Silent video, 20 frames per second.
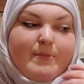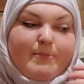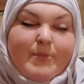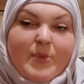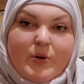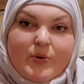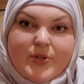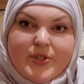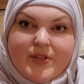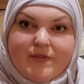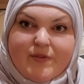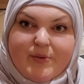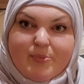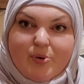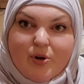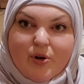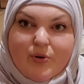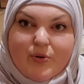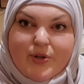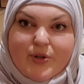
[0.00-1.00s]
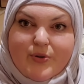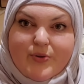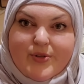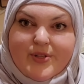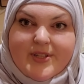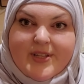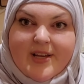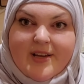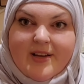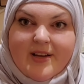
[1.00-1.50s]
most of the
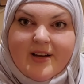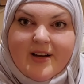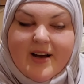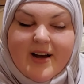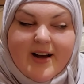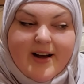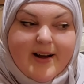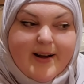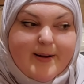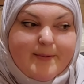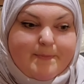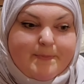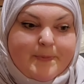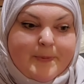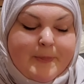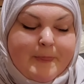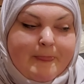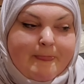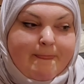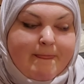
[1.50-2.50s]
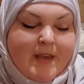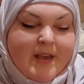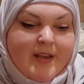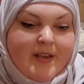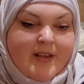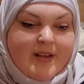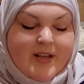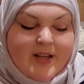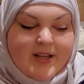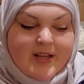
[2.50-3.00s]
produce and
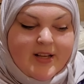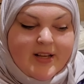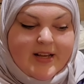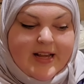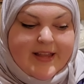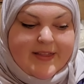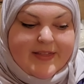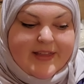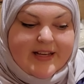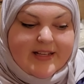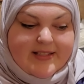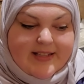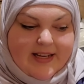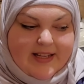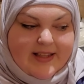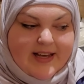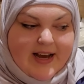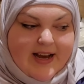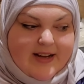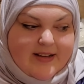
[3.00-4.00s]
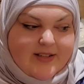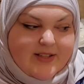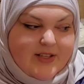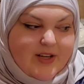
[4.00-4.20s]
things like that.